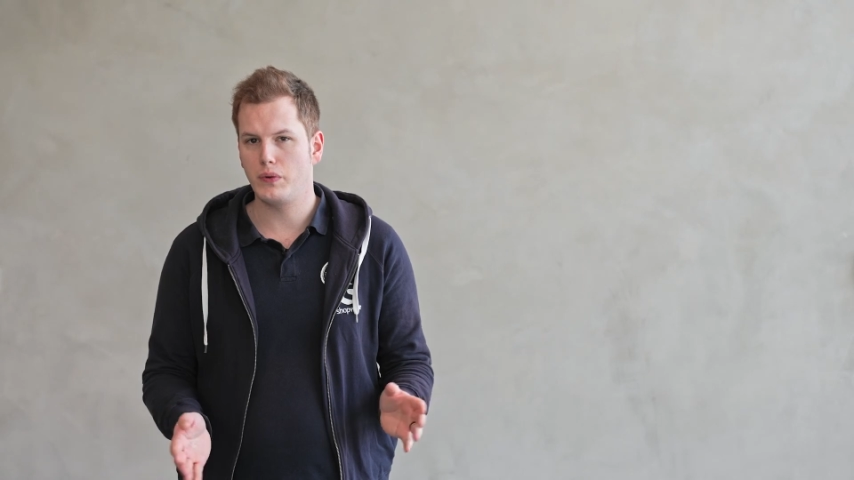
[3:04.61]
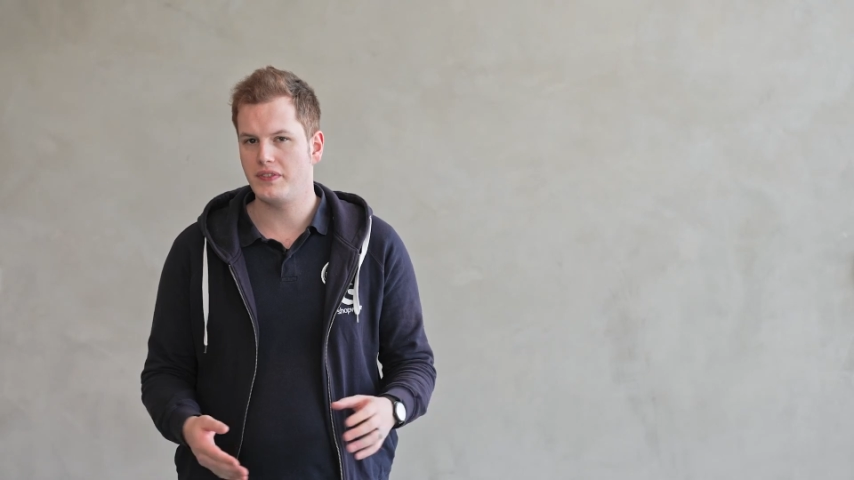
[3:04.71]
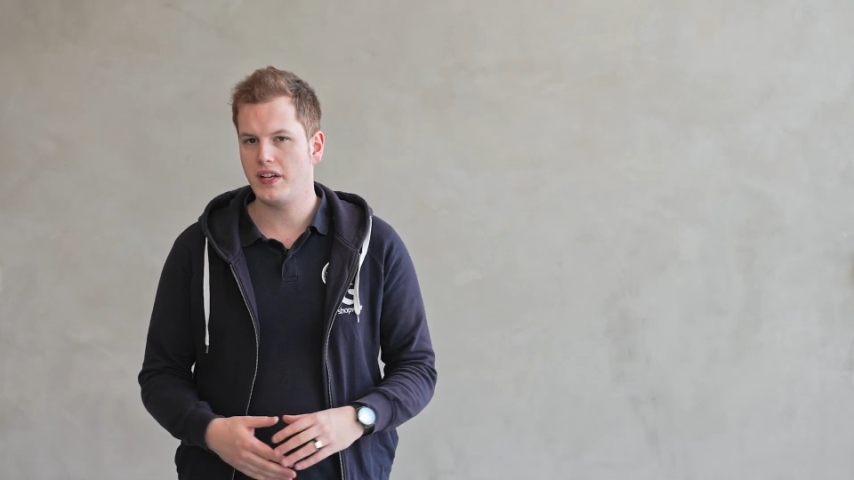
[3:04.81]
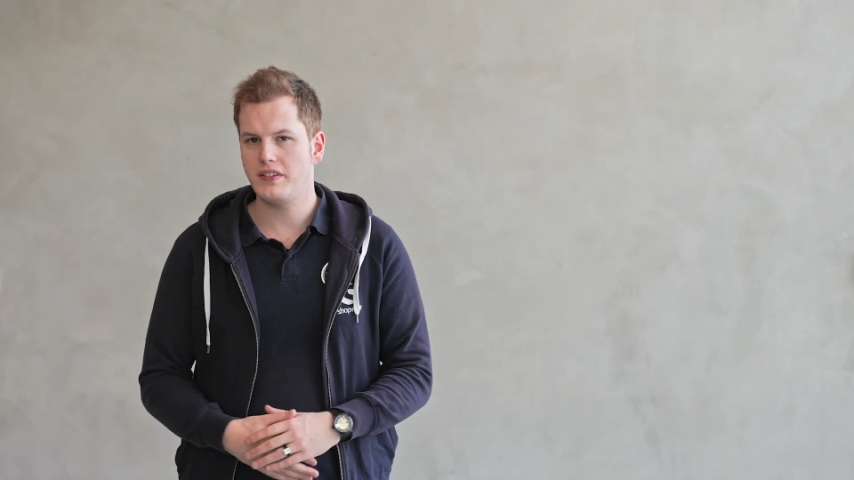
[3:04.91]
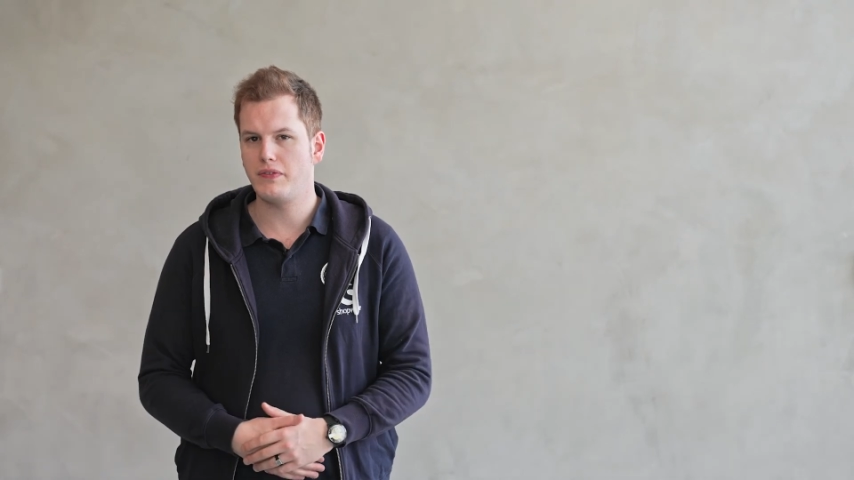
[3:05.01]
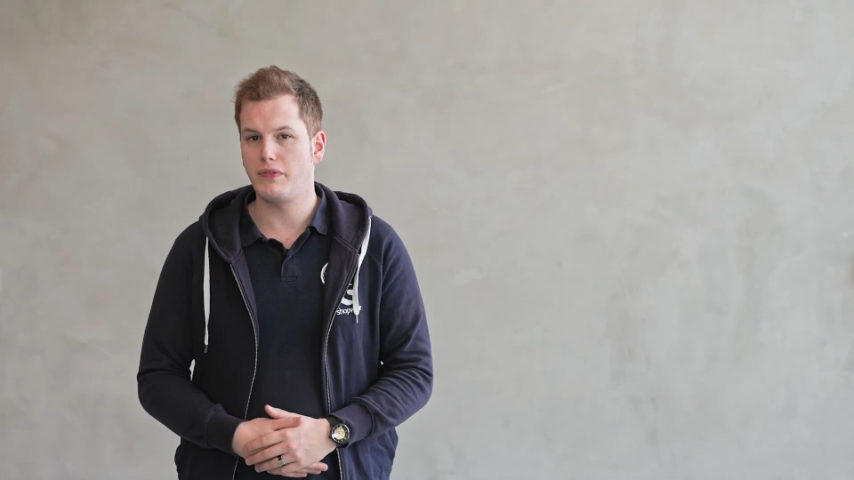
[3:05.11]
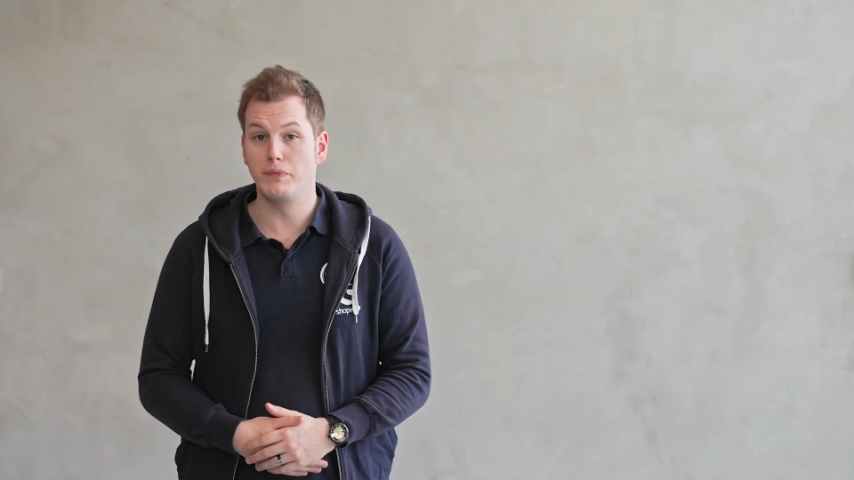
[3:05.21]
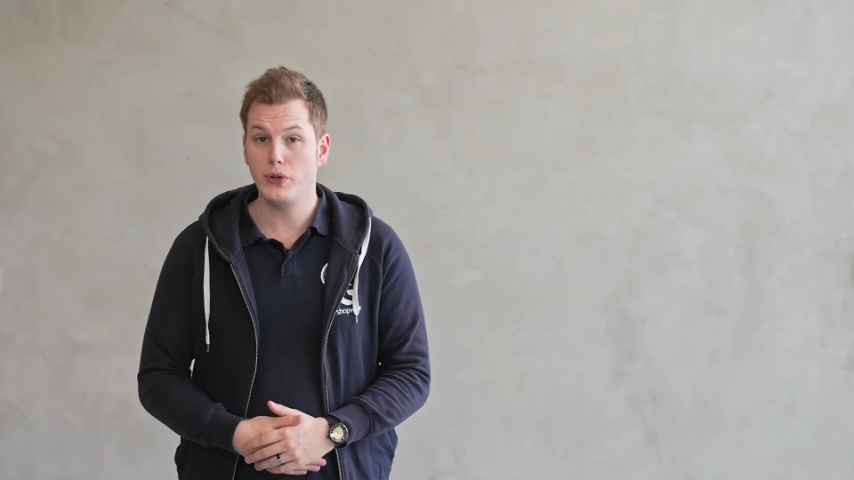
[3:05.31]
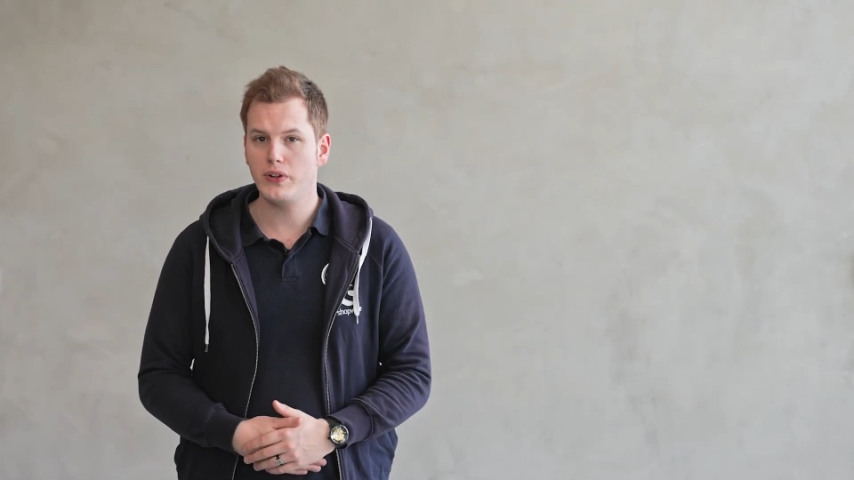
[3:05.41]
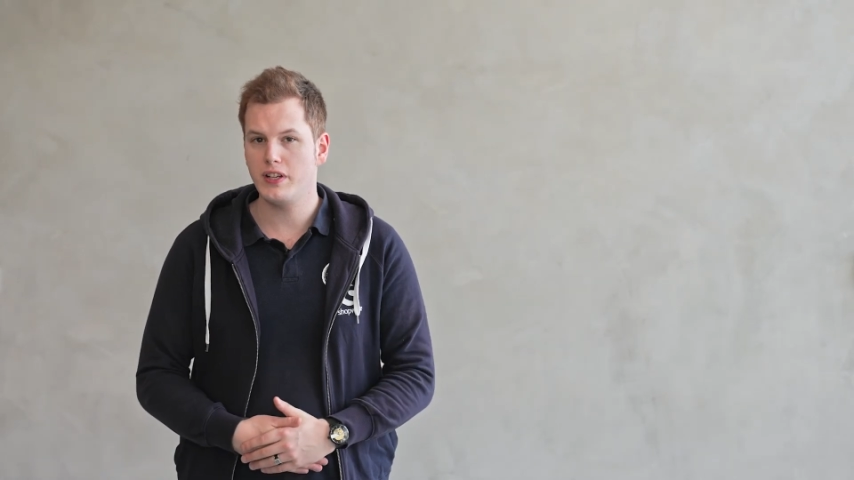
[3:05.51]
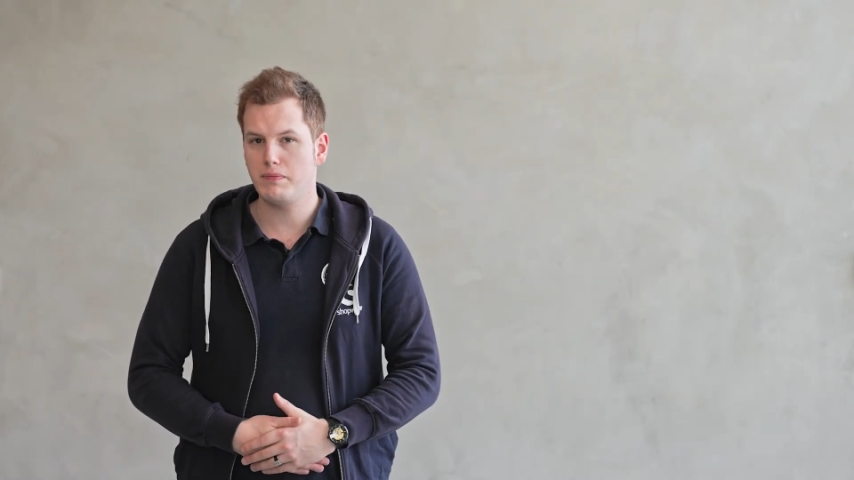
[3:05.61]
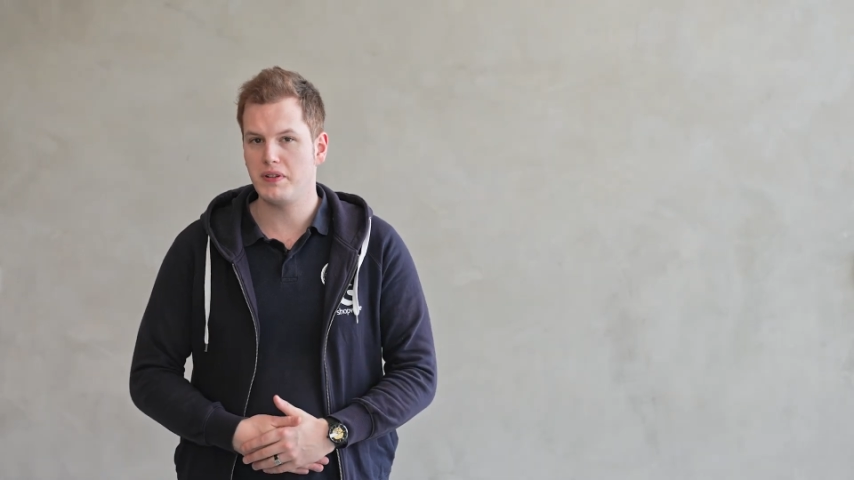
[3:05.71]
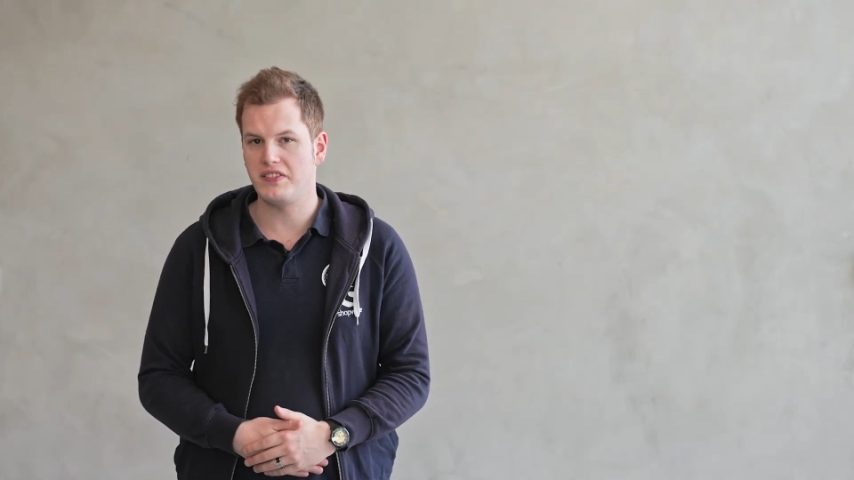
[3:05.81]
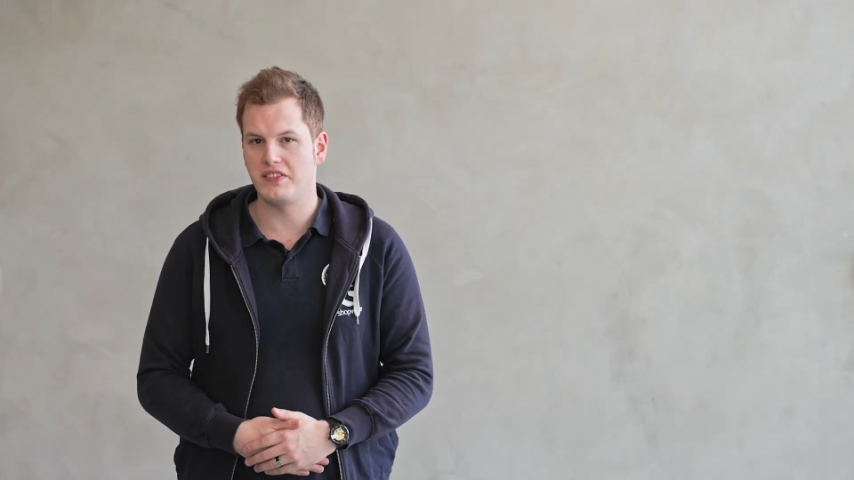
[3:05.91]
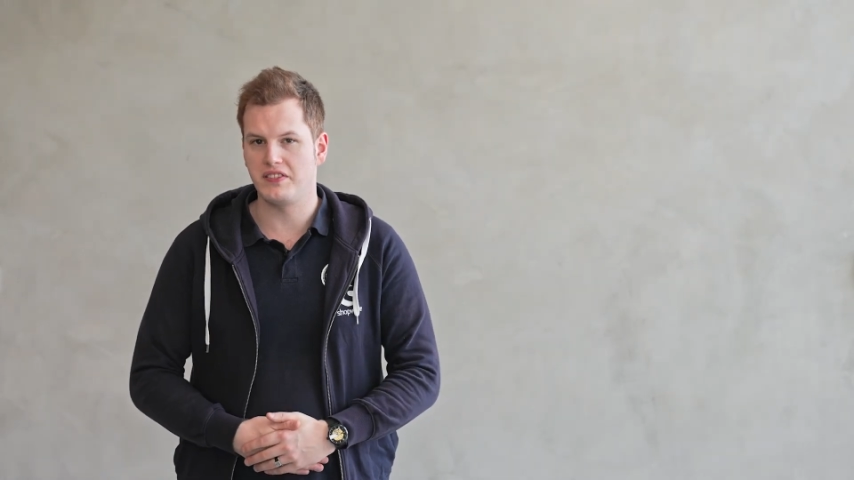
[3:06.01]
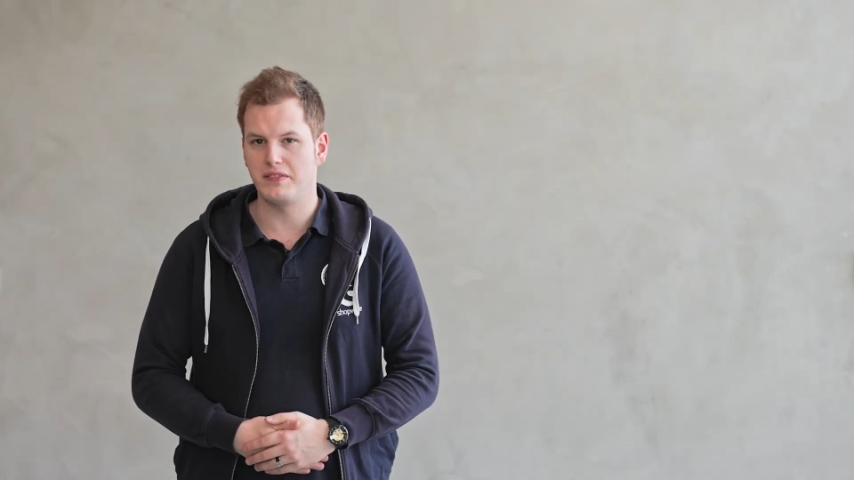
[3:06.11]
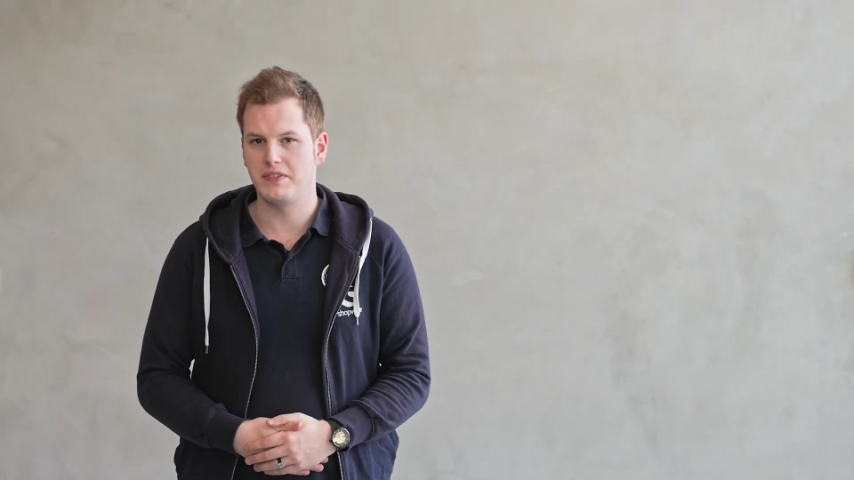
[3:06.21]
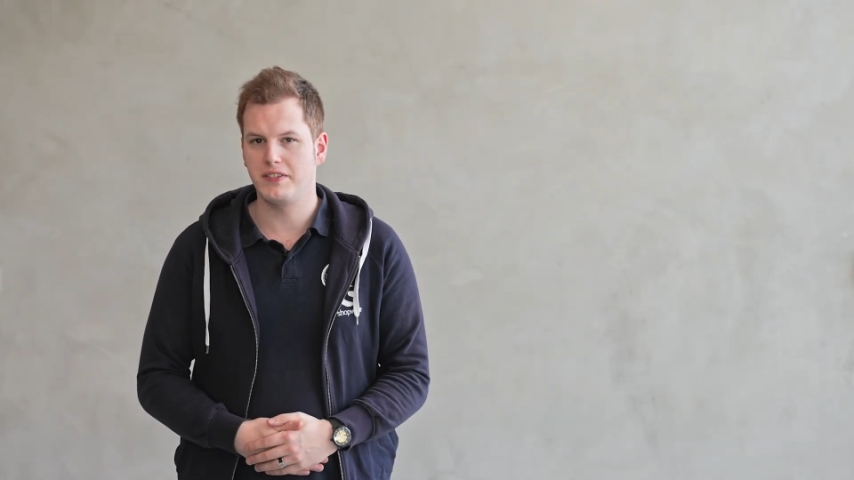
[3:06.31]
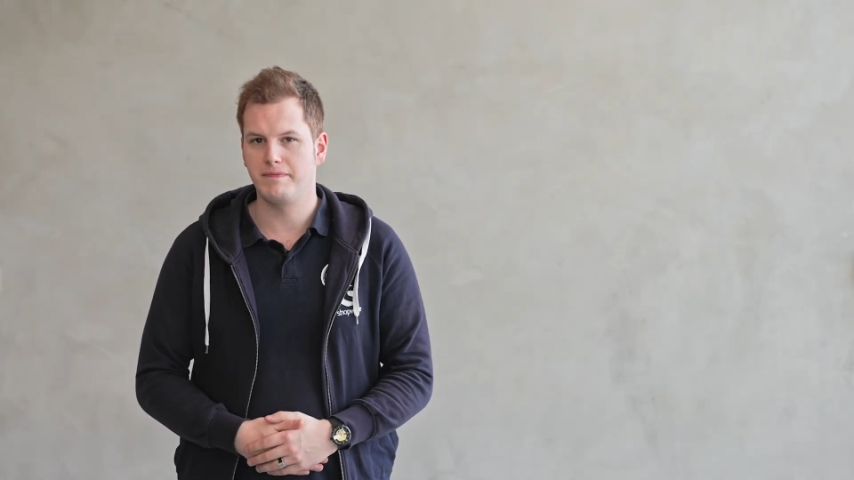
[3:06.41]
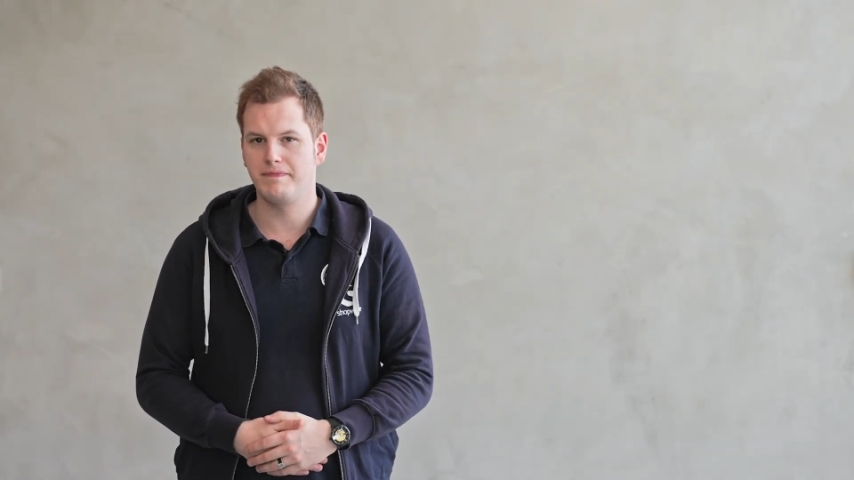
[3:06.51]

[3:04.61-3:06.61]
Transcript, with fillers: with data from your ERP systems,